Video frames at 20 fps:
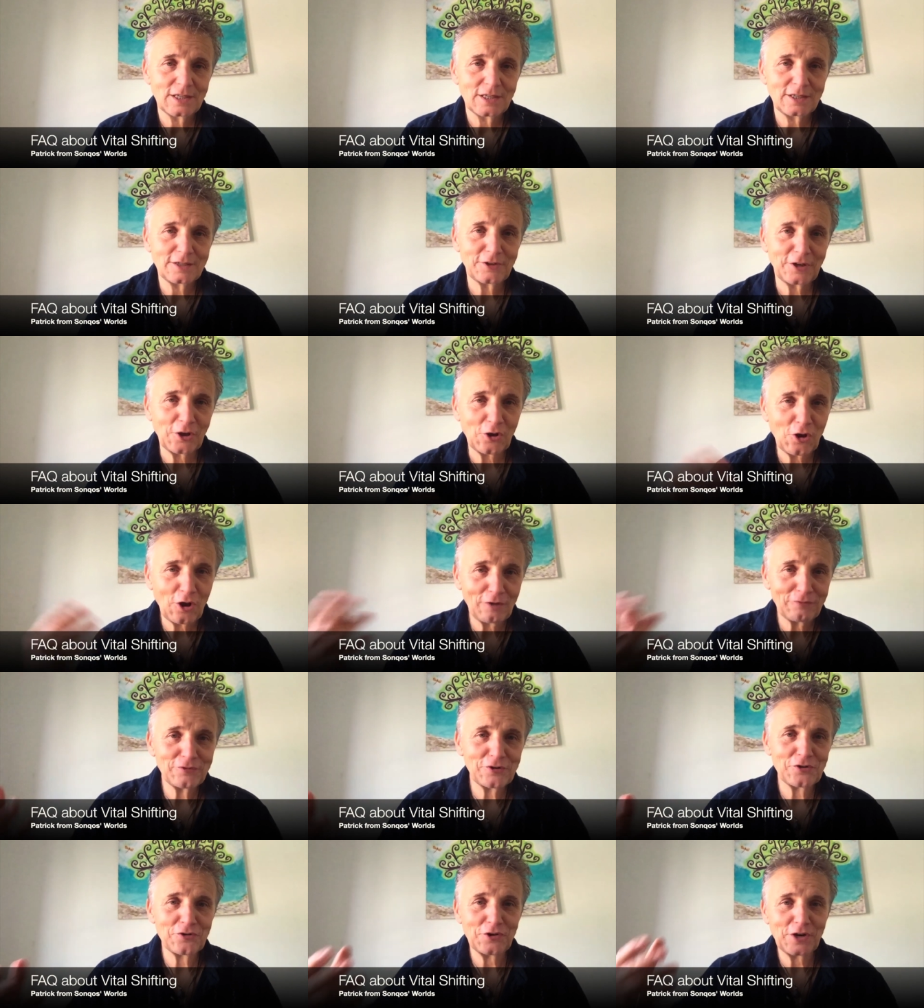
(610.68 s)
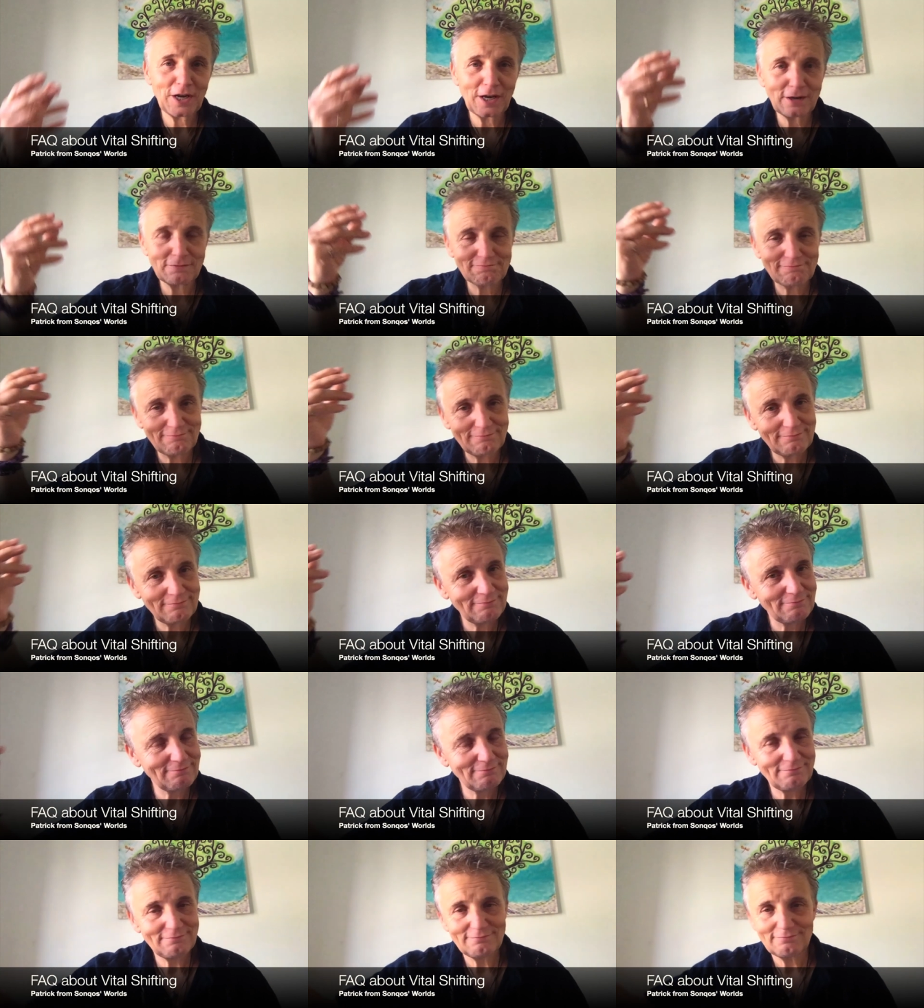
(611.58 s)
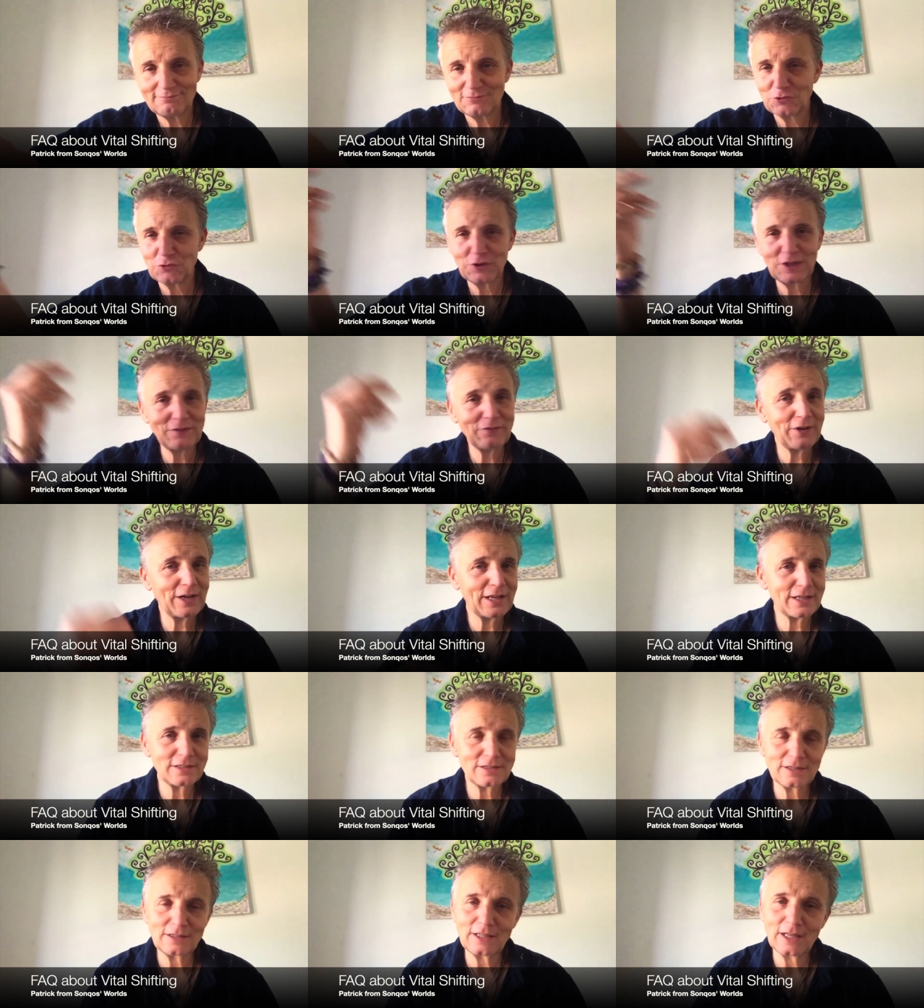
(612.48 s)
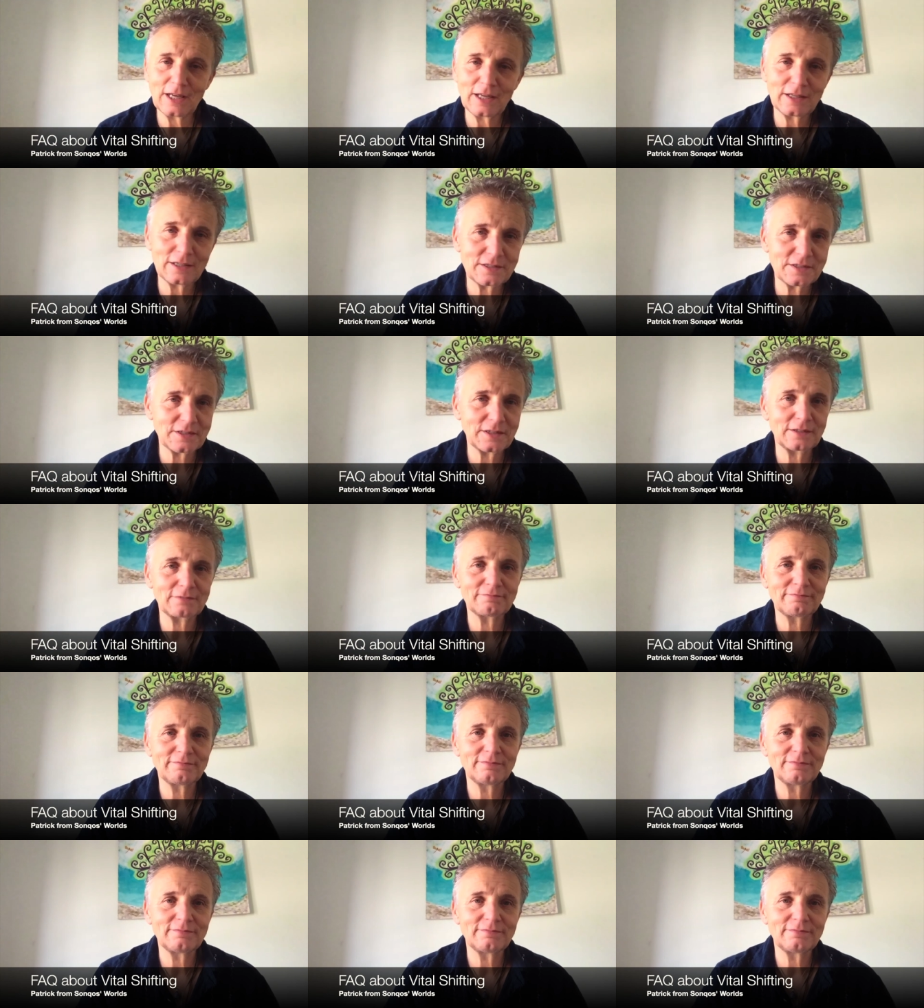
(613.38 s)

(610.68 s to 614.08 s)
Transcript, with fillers: recovering revitalizing.